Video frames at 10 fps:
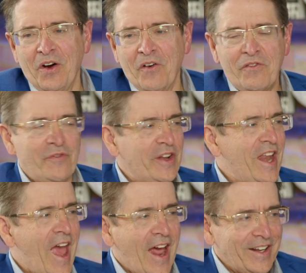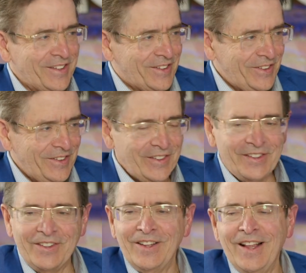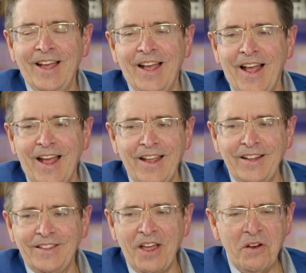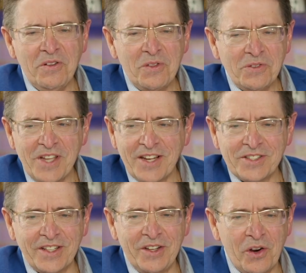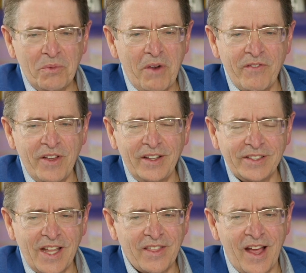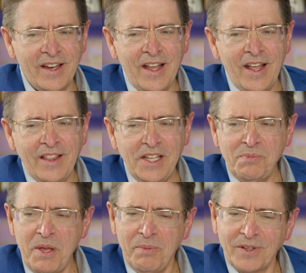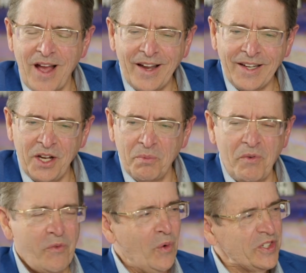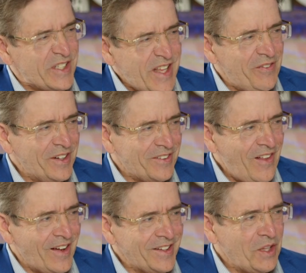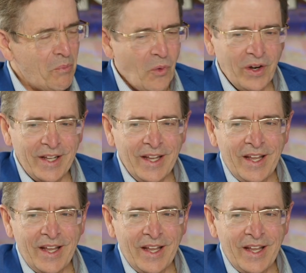fanatical. Those actually hurt my feelings. I thought, these people got here before 7:00 in the morning,